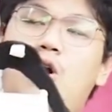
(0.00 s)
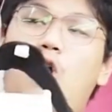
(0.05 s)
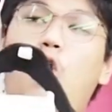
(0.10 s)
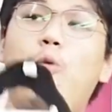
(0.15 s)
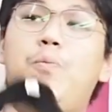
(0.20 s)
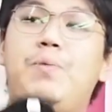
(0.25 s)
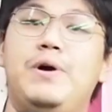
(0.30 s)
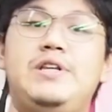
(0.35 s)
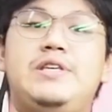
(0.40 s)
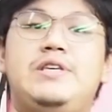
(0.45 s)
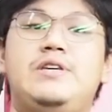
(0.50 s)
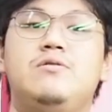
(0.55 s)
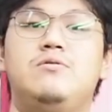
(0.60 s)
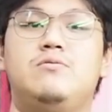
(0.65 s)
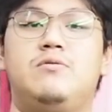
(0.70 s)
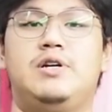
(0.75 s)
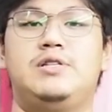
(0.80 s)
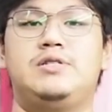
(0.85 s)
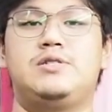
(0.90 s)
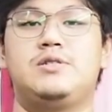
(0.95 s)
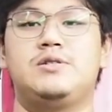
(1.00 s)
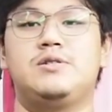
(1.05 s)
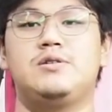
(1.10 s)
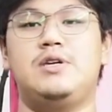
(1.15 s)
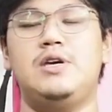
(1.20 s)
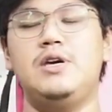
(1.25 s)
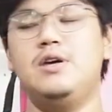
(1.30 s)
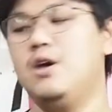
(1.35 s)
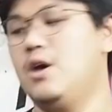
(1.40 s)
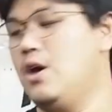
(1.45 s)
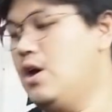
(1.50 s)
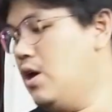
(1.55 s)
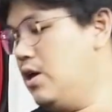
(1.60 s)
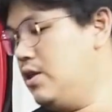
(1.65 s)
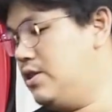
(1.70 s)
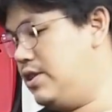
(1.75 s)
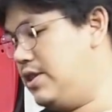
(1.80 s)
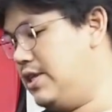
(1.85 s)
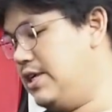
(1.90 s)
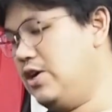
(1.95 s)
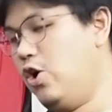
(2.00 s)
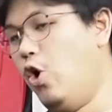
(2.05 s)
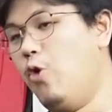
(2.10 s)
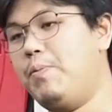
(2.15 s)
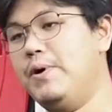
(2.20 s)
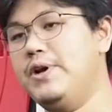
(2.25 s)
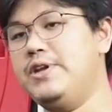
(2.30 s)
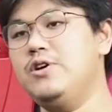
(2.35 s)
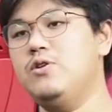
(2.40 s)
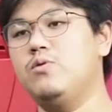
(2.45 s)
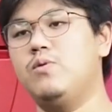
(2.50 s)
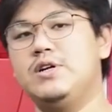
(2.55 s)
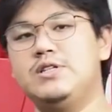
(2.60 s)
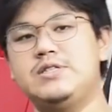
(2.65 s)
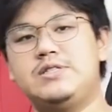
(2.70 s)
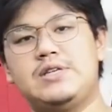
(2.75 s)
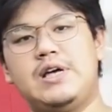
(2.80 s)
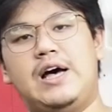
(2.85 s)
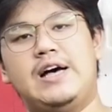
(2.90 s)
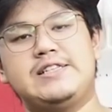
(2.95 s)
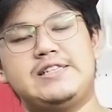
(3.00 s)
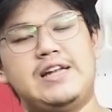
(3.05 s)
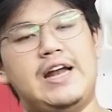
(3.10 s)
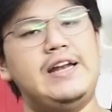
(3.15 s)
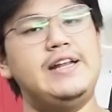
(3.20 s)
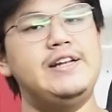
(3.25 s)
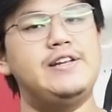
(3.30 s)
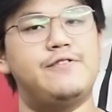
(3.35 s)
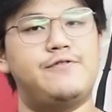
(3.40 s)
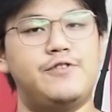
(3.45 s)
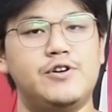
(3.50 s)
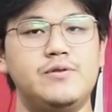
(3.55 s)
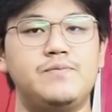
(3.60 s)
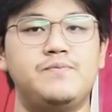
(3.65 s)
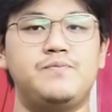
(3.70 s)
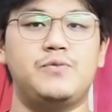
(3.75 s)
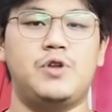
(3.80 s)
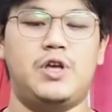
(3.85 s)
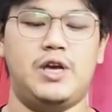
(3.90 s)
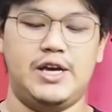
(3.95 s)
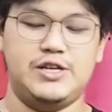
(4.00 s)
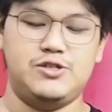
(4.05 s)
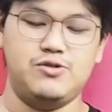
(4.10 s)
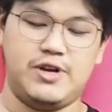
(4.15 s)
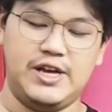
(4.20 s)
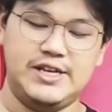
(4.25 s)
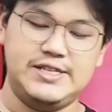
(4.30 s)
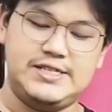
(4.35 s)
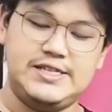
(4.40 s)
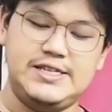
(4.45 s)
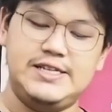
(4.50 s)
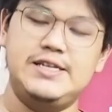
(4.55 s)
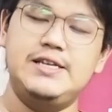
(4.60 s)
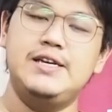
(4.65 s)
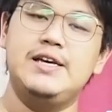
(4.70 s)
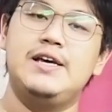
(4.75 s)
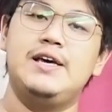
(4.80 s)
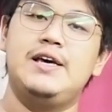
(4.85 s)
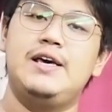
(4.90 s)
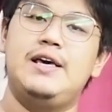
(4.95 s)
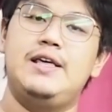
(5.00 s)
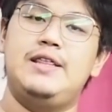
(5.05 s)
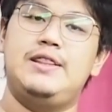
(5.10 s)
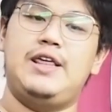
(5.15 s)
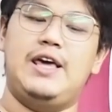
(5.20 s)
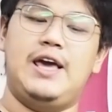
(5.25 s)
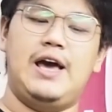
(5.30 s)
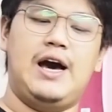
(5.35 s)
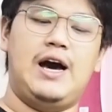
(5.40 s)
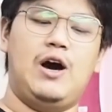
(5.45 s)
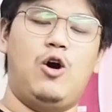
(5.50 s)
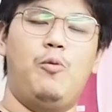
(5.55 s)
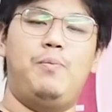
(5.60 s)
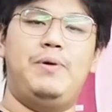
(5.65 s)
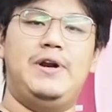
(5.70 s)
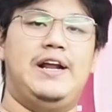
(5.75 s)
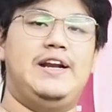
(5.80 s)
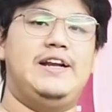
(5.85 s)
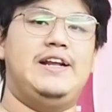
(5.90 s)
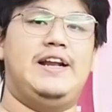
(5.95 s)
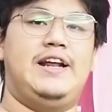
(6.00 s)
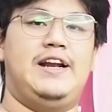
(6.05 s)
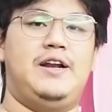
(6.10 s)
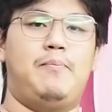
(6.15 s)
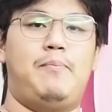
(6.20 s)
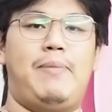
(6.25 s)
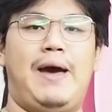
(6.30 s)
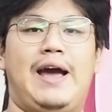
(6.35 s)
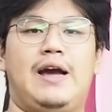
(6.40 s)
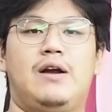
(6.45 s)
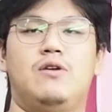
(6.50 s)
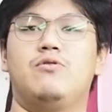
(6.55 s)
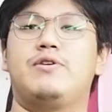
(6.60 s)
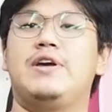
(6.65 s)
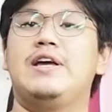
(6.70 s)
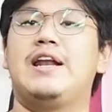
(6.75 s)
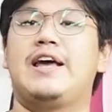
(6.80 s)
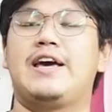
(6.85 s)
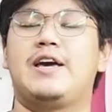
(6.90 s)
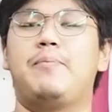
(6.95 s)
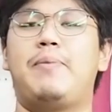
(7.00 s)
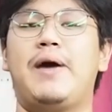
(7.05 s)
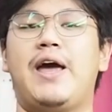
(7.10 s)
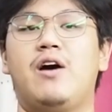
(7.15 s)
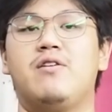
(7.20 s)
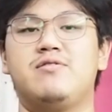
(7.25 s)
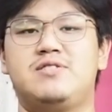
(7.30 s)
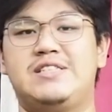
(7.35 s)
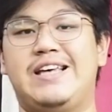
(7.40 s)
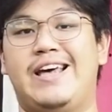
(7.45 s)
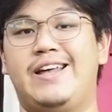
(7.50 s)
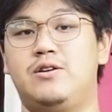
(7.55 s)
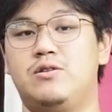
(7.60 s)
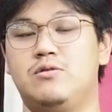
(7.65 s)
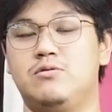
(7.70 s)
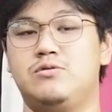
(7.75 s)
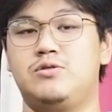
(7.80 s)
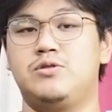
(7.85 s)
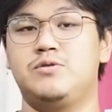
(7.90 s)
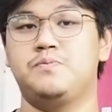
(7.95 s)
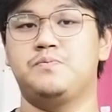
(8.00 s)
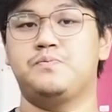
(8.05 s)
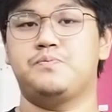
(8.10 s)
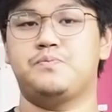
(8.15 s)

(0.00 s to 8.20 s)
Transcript: open heel ones. Okay, the open heel ones are slightly different. Okay, as you can see, they are open-ended at the back, looking like a pair of sandals.